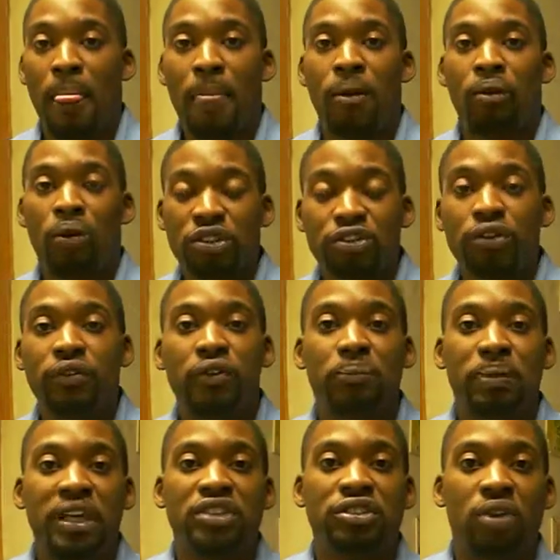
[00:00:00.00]
Once we've
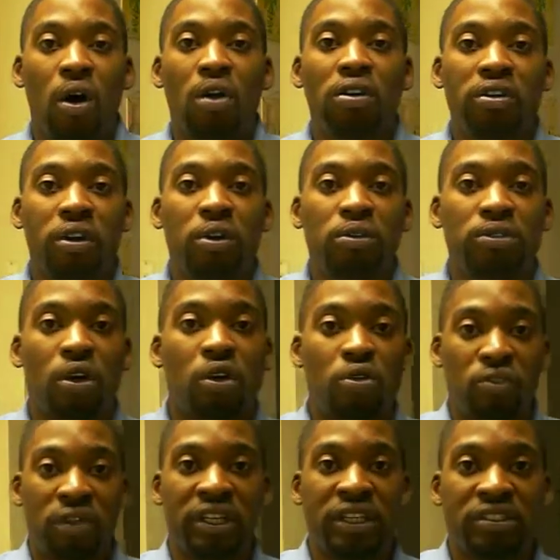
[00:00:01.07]
replaced all of those
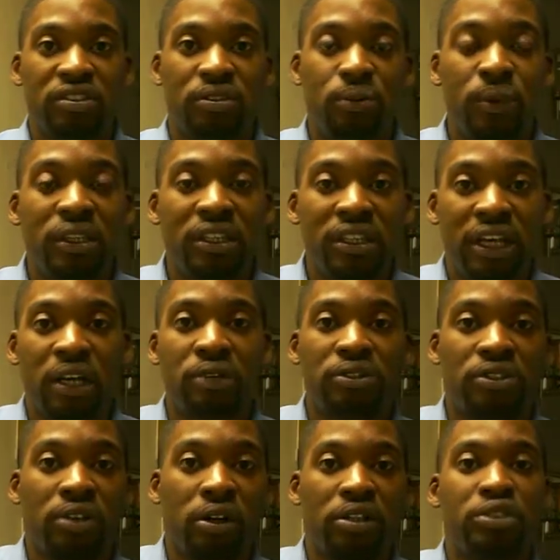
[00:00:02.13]
O-rings, we can now
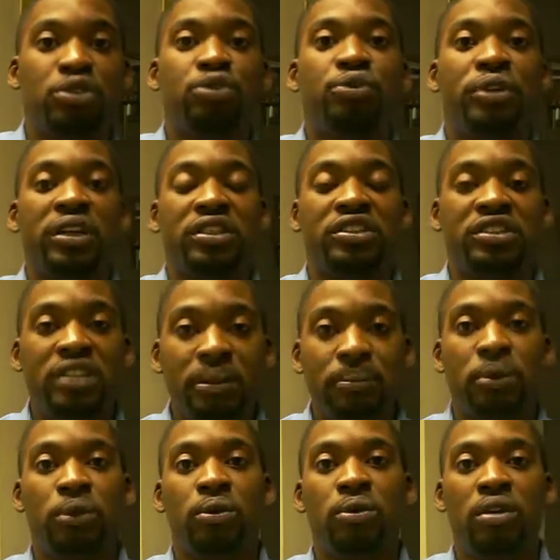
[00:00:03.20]
start to
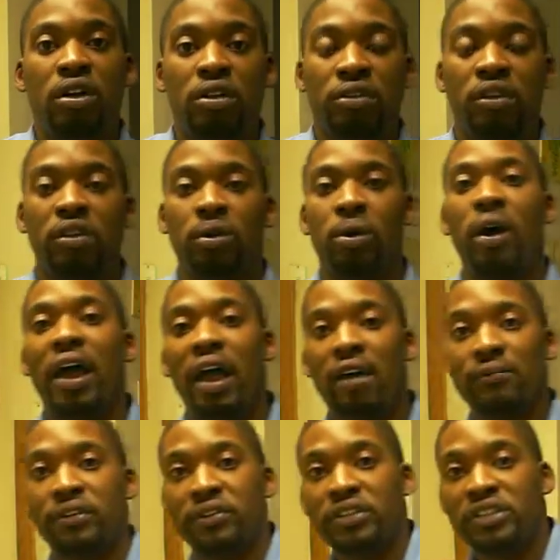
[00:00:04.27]
reassemble the lower
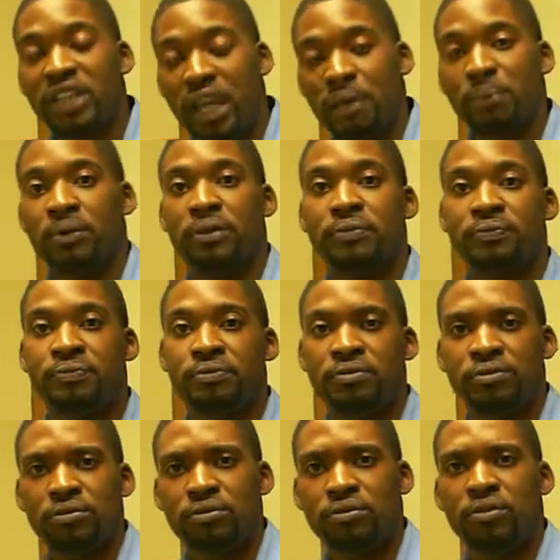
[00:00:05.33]
half of the chamber.
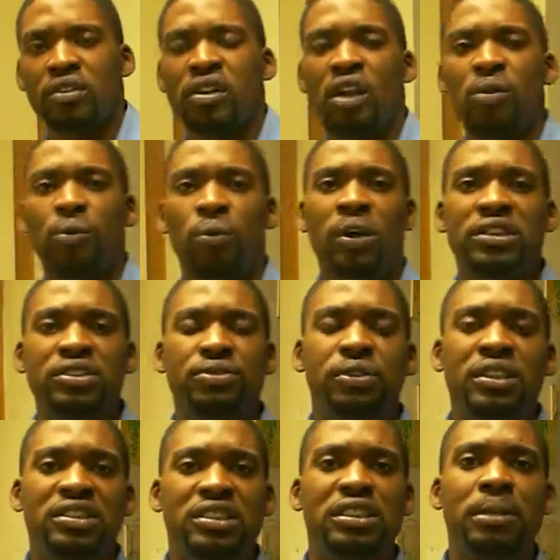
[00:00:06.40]
Once
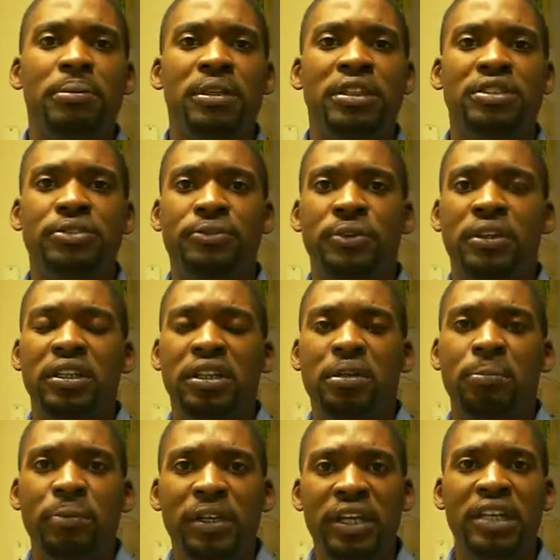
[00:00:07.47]
reassembly is fully
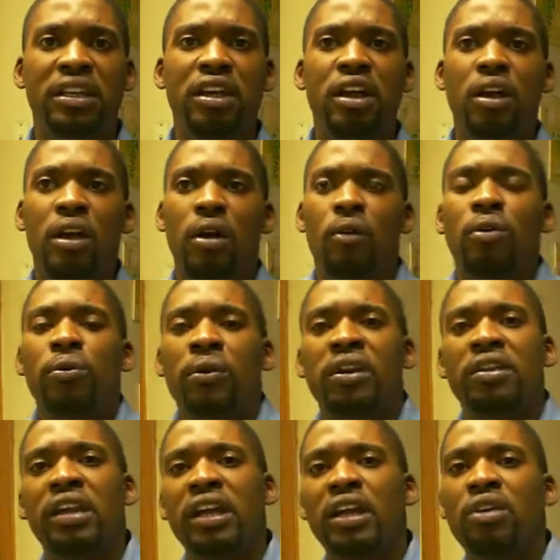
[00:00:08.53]
complete, we want
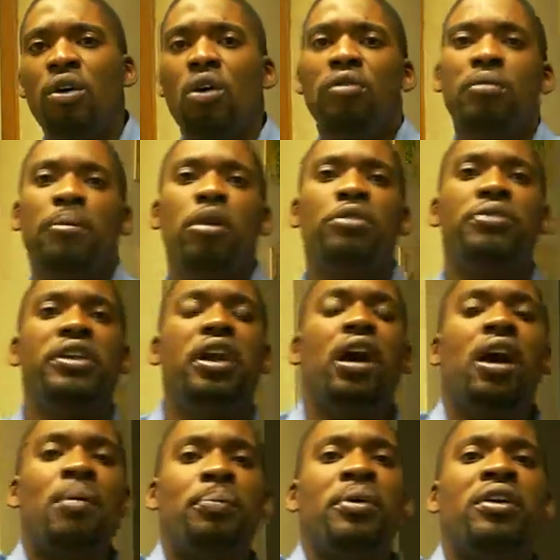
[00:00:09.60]
to then go over both the
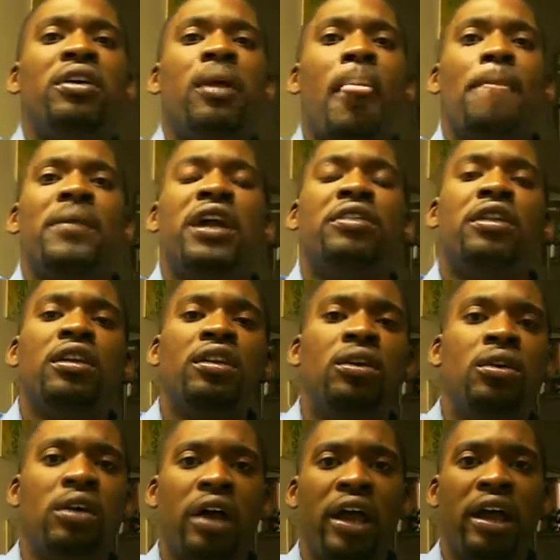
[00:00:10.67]
upper and the
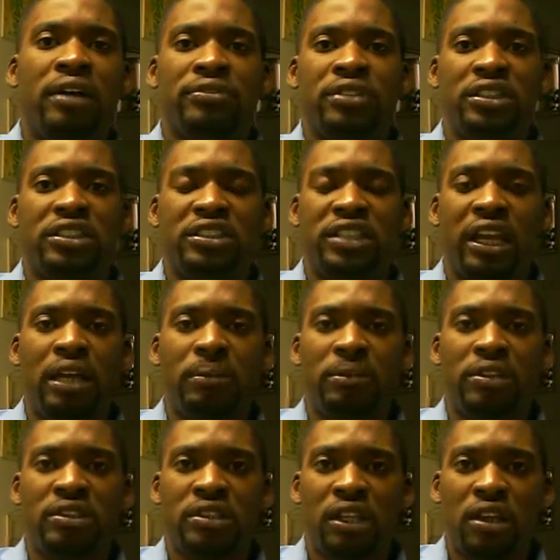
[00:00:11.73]
lower halves of the
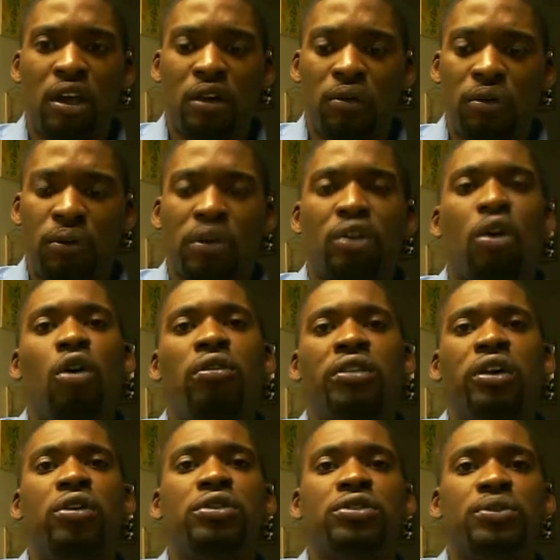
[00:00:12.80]
chambers. We want to go over
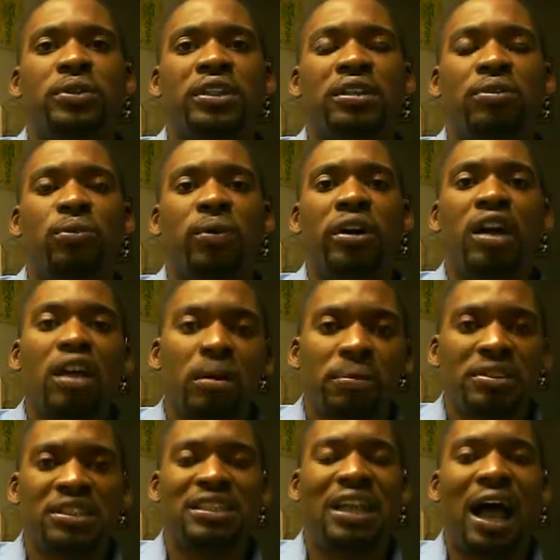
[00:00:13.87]
those with
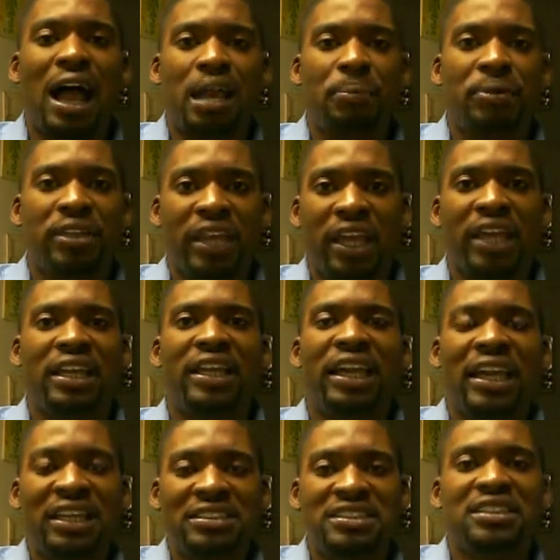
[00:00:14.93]
100% IPA,
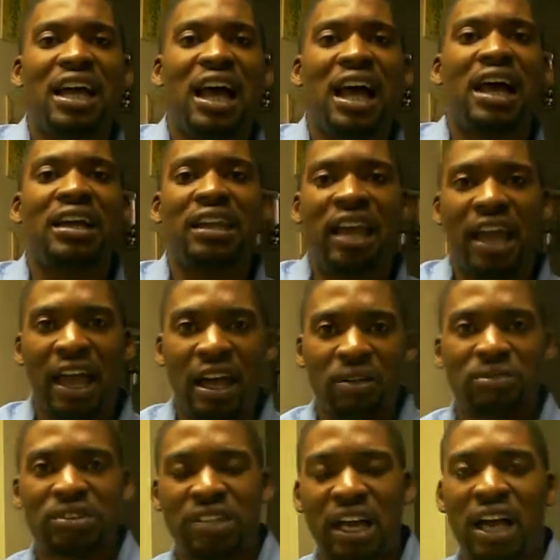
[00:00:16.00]
inside,
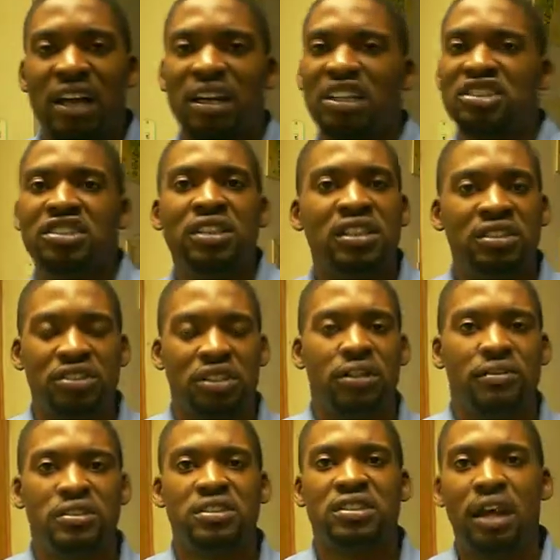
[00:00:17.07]
outside, our sealing
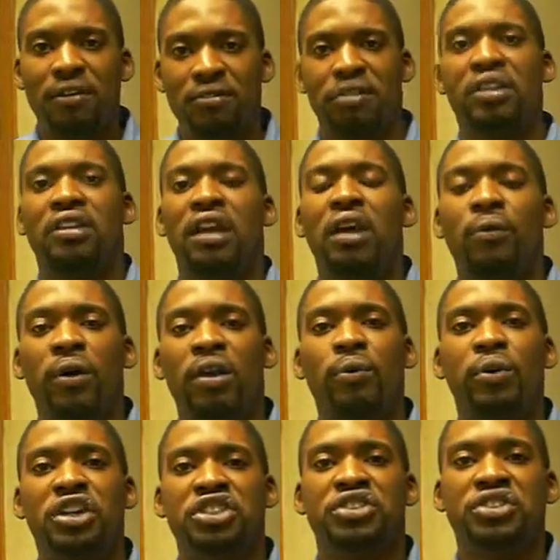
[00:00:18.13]
surfaces, everything. That way
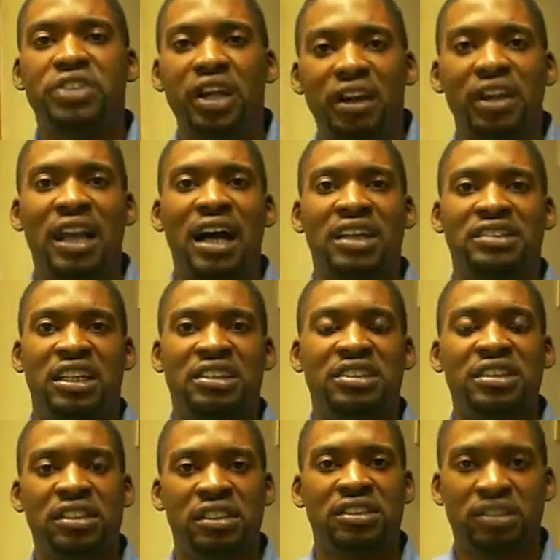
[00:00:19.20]
we can sterilize our
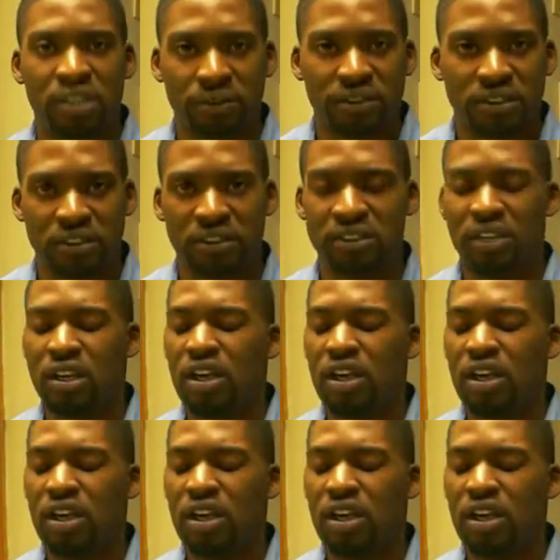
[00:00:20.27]
sealing surfaces.